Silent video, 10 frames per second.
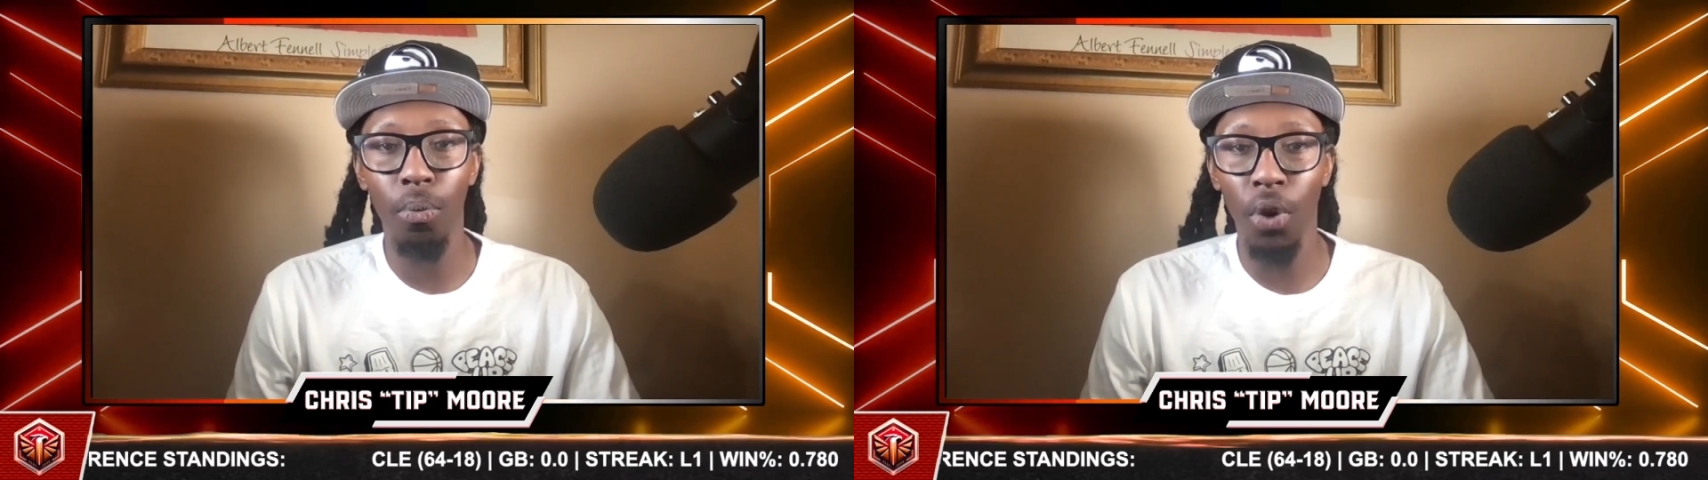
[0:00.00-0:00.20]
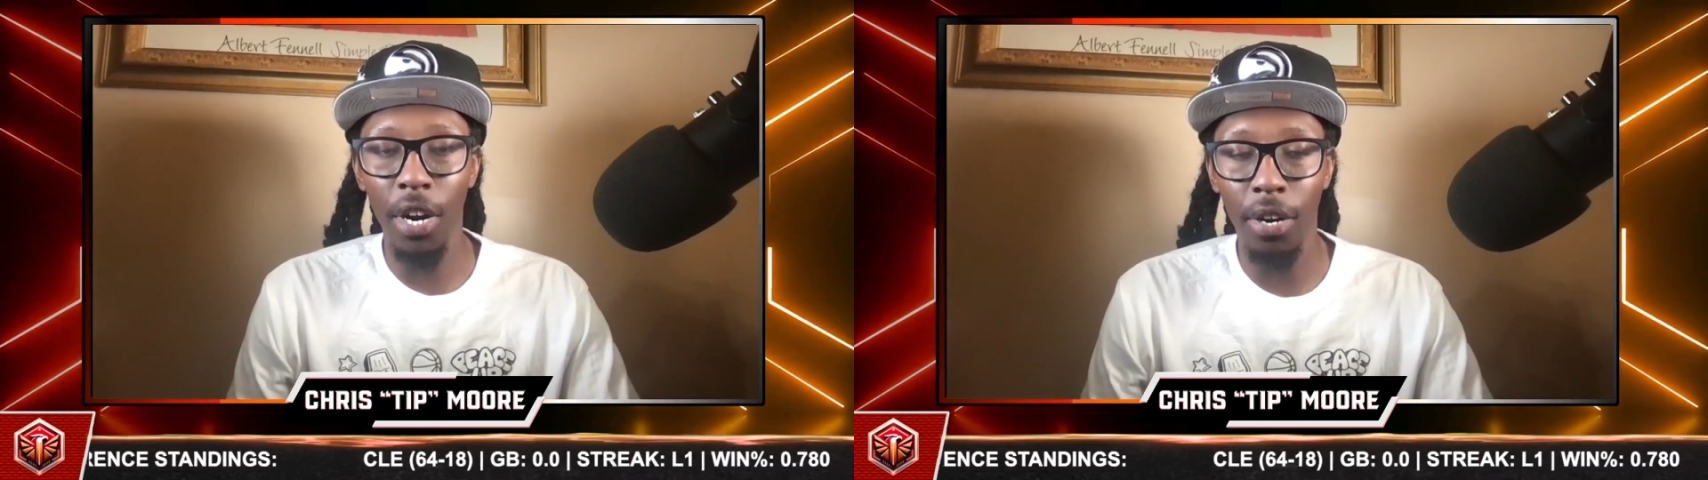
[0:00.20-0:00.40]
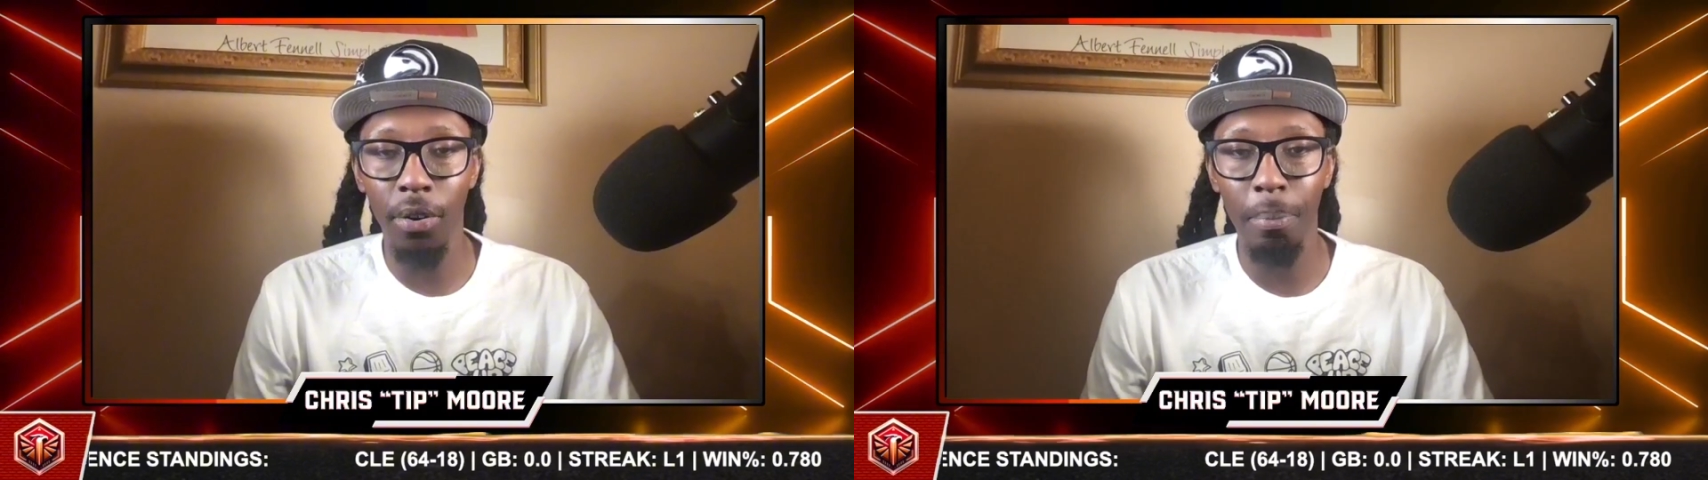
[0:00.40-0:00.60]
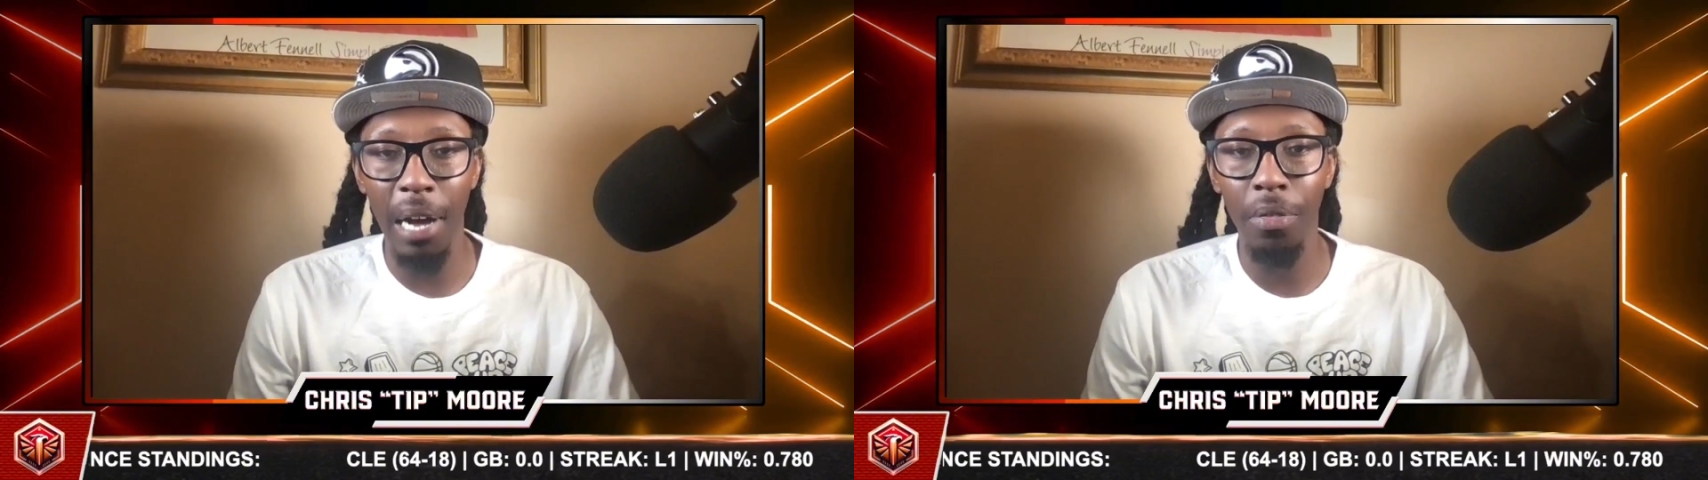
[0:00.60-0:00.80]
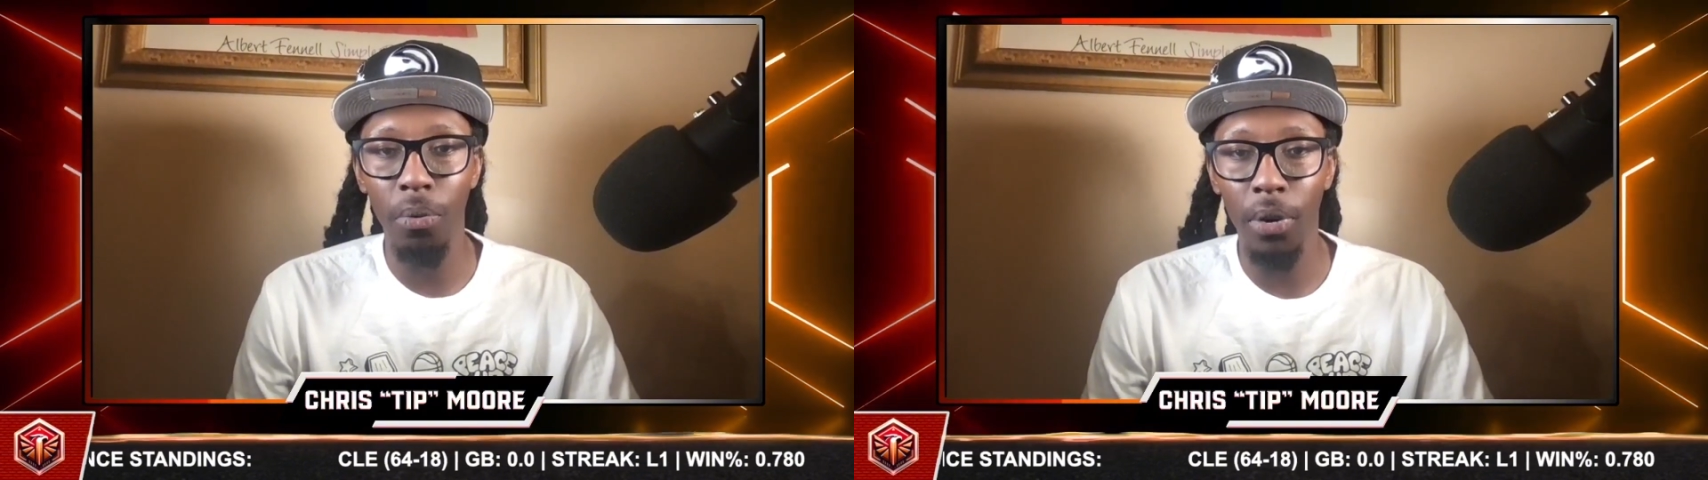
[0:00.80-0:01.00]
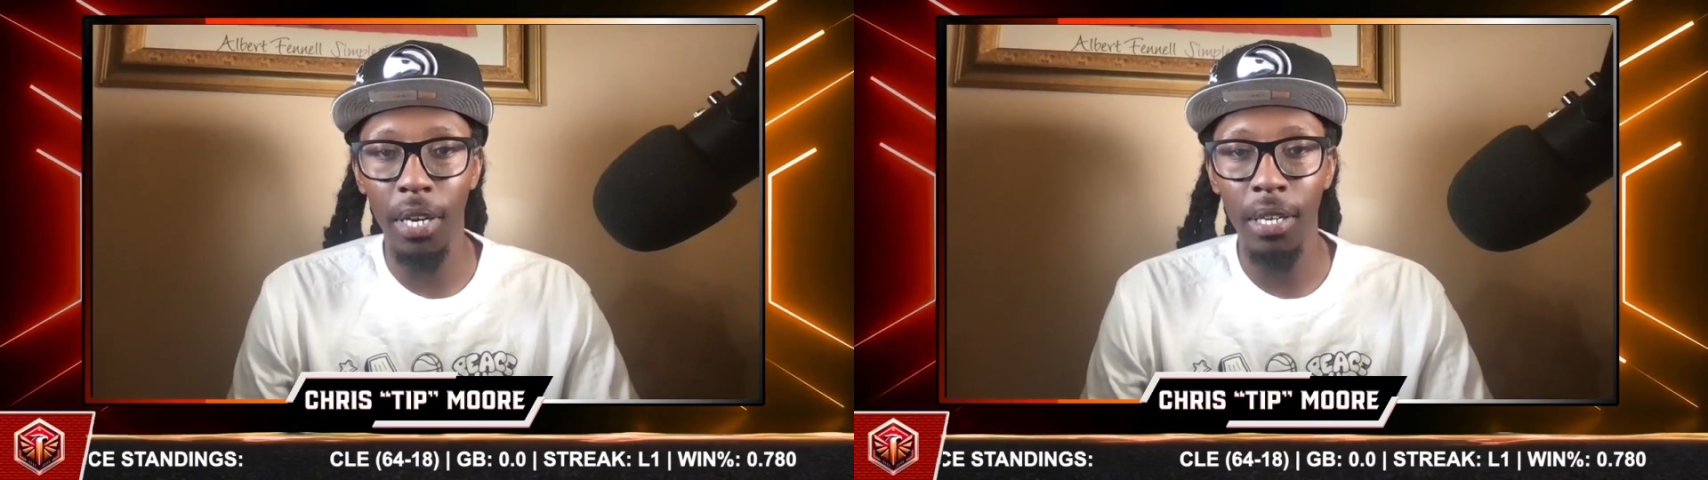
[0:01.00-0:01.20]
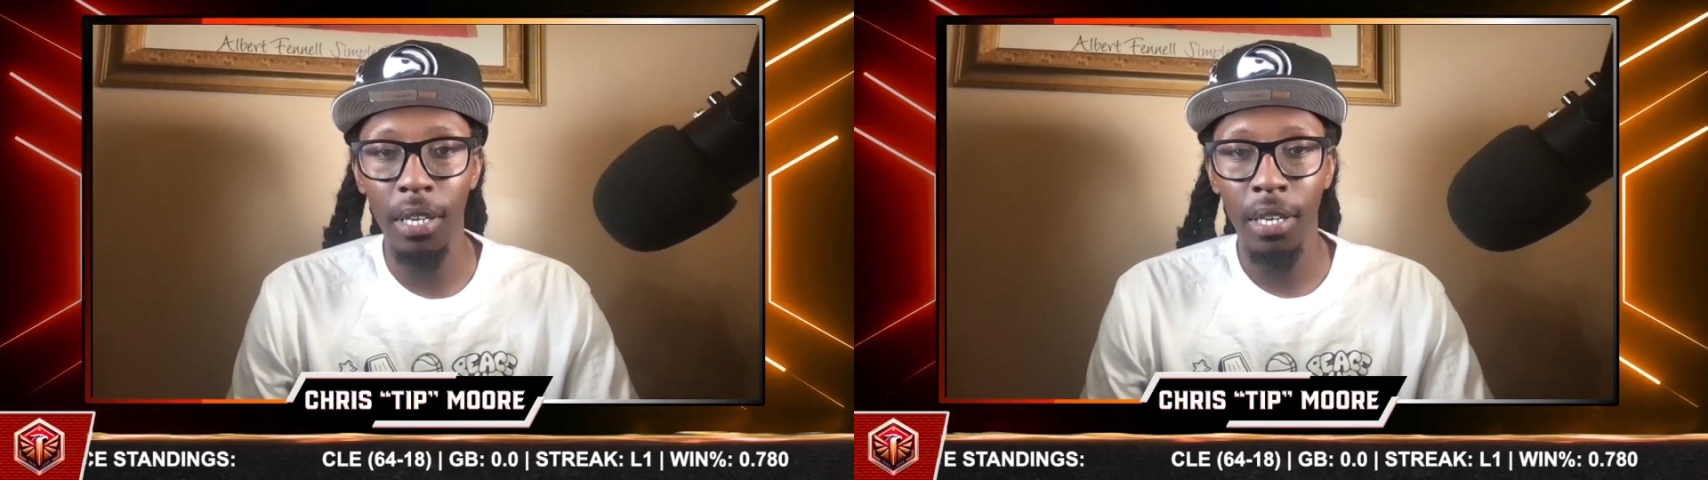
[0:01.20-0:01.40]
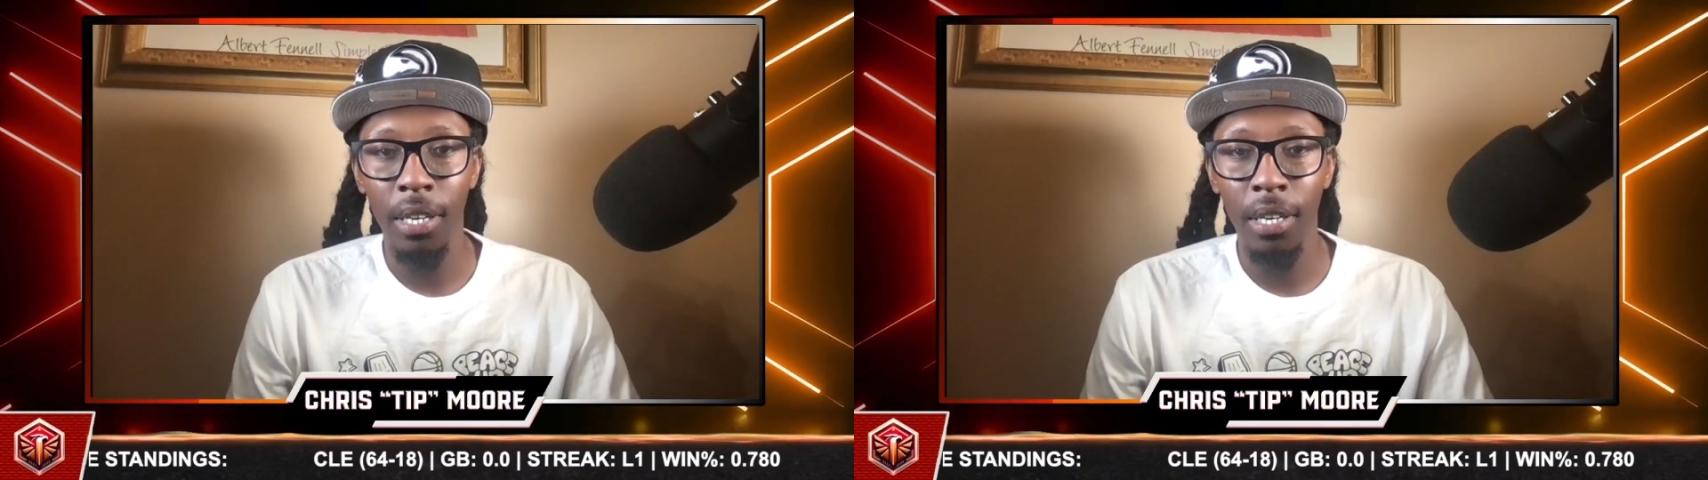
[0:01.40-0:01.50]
record, by the way.